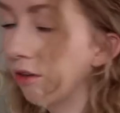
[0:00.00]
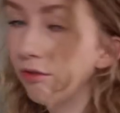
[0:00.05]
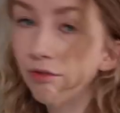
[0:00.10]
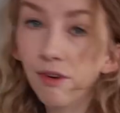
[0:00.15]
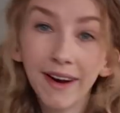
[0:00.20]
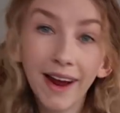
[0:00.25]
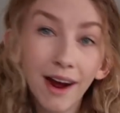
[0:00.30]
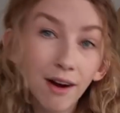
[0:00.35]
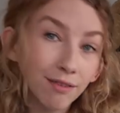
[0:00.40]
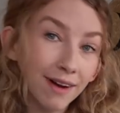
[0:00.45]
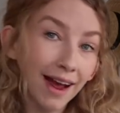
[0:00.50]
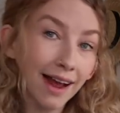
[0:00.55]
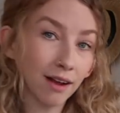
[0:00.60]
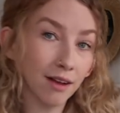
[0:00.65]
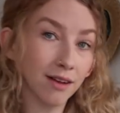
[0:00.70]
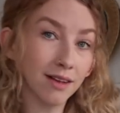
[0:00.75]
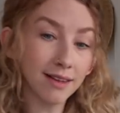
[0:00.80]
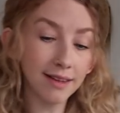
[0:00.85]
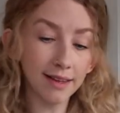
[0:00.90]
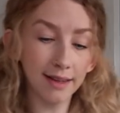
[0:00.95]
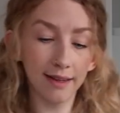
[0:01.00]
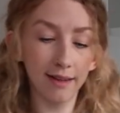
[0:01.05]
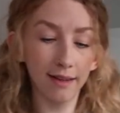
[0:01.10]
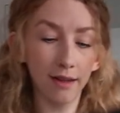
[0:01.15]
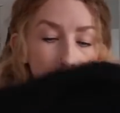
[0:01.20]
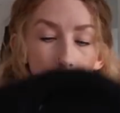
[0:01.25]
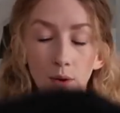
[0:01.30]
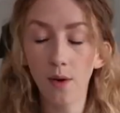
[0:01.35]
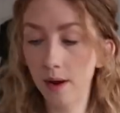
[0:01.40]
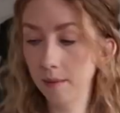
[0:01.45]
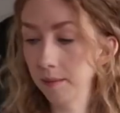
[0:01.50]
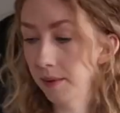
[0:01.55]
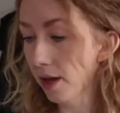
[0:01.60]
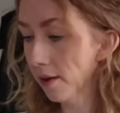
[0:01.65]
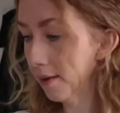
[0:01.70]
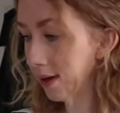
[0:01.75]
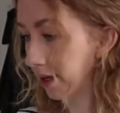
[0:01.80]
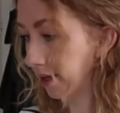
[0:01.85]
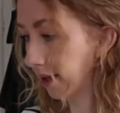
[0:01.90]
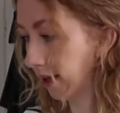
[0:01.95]
I've run out of hangers, so I'm
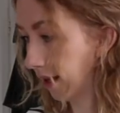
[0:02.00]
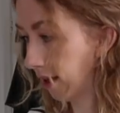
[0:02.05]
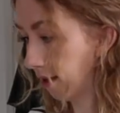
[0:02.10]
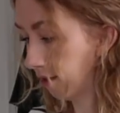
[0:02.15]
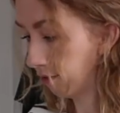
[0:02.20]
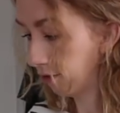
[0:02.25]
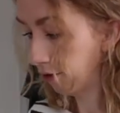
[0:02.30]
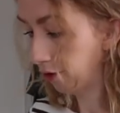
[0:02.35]
going to have